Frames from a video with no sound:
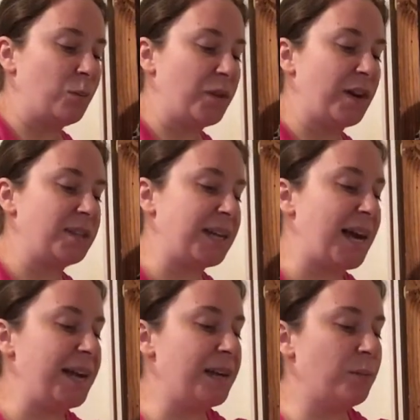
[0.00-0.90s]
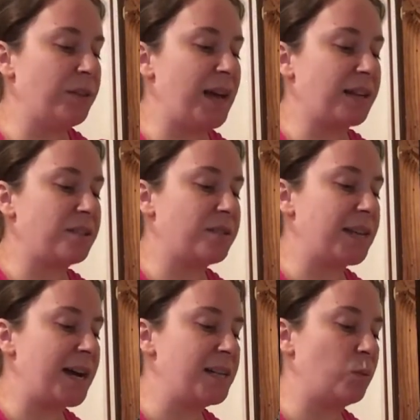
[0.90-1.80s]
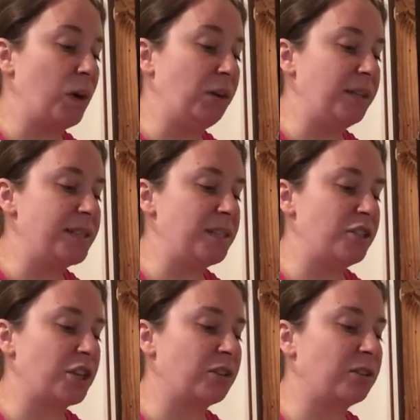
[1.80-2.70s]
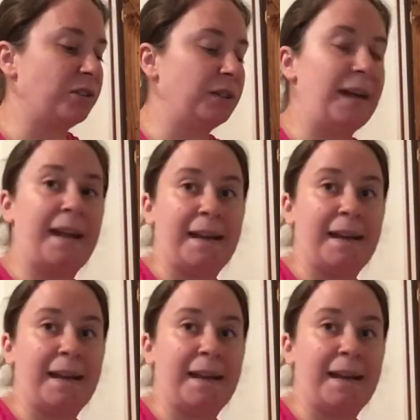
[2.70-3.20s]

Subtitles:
with our diet, with exercise, wellness in general.